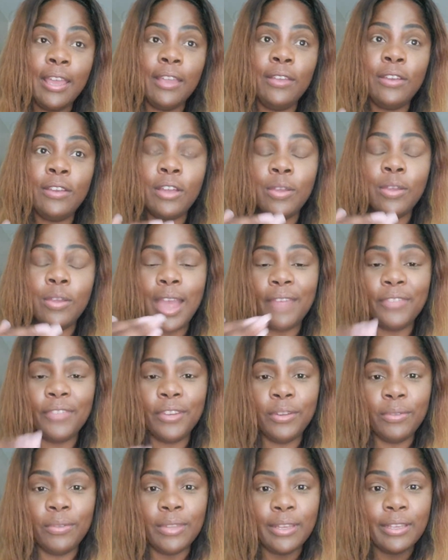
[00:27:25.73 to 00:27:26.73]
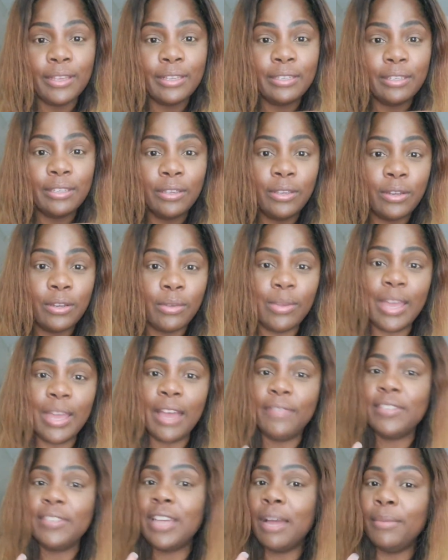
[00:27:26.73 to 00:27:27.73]
you have to do this, so you
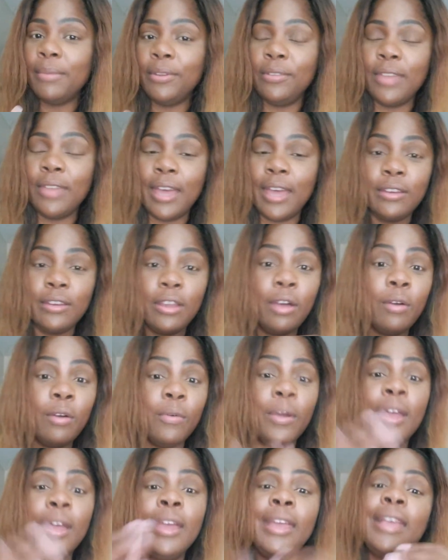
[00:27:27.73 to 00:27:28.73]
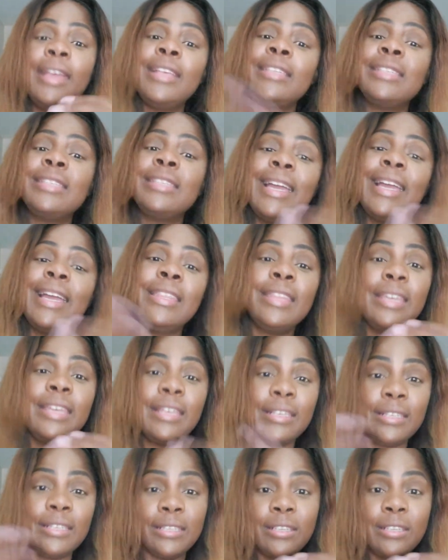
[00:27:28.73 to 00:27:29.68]
have time to do that. No, it's like this.